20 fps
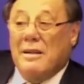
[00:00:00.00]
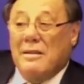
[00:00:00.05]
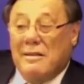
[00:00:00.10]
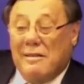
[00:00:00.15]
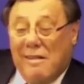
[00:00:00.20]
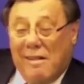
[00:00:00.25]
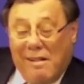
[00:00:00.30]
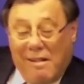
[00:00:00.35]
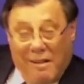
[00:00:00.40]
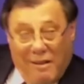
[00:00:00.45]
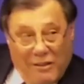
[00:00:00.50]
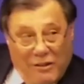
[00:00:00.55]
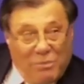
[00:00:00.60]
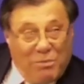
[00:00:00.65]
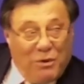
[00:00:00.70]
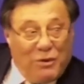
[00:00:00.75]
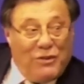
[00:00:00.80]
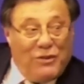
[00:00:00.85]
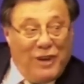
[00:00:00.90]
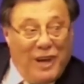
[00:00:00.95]

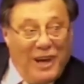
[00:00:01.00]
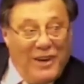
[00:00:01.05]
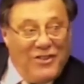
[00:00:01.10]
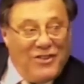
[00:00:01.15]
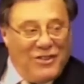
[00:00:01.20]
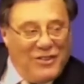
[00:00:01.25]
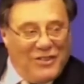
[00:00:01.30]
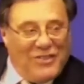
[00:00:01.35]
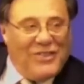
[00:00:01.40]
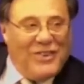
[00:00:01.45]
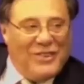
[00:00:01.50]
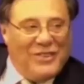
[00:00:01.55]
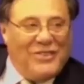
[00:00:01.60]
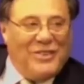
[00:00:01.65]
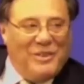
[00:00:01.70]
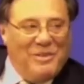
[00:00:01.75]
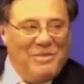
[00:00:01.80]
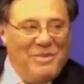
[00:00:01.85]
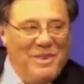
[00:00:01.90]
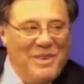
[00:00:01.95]
transportation
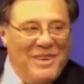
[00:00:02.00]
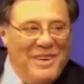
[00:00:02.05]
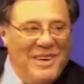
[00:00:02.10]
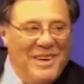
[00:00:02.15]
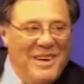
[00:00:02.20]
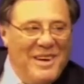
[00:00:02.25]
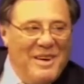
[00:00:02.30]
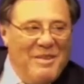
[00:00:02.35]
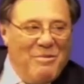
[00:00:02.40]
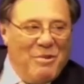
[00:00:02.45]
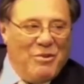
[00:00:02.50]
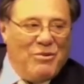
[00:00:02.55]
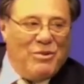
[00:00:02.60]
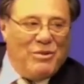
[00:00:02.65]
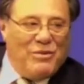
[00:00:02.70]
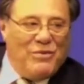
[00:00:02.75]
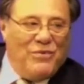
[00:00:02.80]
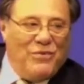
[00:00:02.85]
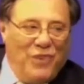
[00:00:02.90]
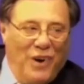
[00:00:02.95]
system which was
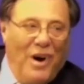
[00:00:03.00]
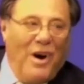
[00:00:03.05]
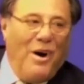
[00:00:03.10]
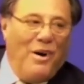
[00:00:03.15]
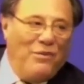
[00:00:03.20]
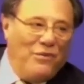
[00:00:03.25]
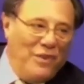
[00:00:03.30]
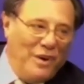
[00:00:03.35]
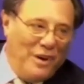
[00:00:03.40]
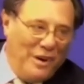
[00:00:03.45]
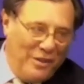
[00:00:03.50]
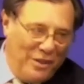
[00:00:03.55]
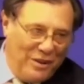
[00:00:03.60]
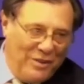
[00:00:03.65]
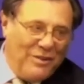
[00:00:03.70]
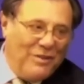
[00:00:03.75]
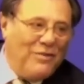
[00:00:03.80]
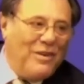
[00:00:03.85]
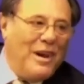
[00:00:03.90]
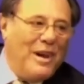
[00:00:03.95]
far further
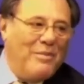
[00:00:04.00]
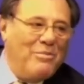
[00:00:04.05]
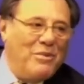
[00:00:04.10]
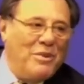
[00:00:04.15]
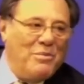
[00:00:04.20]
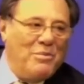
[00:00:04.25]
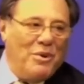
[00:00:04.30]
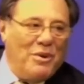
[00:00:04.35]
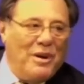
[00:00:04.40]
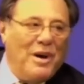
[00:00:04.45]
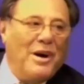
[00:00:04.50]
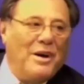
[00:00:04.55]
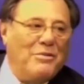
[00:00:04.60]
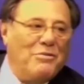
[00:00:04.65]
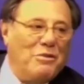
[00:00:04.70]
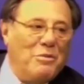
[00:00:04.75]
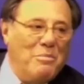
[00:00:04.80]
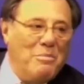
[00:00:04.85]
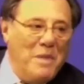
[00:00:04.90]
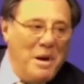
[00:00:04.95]
developed than what I'd
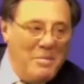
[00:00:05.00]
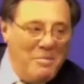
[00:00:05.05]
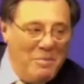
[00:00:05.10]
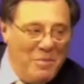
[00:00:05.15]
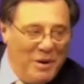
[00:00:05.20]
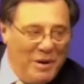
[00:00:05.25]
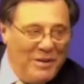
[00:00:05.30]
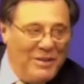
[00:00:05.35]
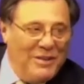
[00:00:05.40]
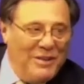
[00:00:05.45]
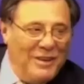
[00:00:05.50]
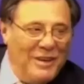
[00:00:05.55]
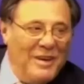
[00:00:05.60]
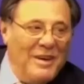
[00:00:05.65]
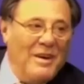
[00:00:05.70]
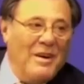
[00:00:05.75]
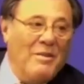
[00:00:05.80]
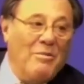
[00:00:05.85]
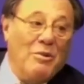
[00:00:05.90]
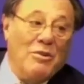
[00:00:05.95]
remembered,
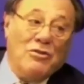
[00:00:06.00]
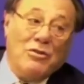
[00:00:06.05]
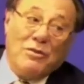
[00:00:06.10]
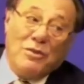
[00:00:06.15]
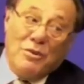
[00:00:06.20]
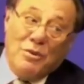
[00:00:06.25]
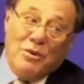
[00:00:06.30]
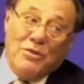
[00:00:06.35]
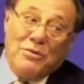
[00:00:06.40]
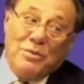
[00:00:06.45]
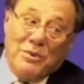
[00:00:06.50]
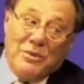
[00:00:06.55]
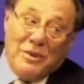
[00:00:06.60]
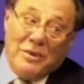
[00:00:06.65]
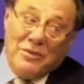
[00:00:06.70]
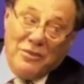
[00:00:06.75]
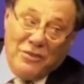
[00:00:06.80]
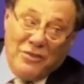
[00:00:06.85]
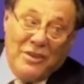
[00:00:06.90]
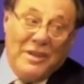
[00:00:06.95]
which of course was a
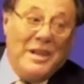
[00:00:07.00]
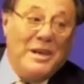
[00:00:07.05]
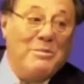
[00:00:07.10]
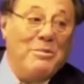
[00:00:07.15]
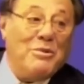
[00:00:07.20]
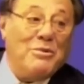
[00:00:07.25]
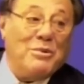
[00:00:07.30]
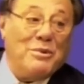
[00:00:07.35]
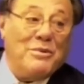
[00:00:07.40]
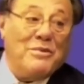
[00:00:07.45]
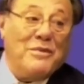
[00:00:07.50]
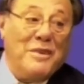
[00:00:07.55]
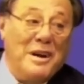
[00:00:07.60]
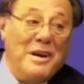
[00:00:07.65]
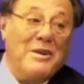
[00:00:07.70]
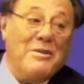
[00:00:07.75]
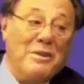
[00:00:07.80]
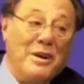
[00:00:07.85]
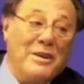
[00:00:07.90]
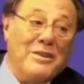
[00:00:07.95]
city which was very
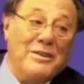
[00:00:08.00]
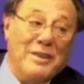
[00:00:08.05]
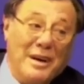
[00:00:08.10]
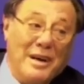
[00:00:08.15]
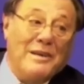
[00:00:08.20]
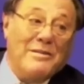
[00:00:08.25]
run down.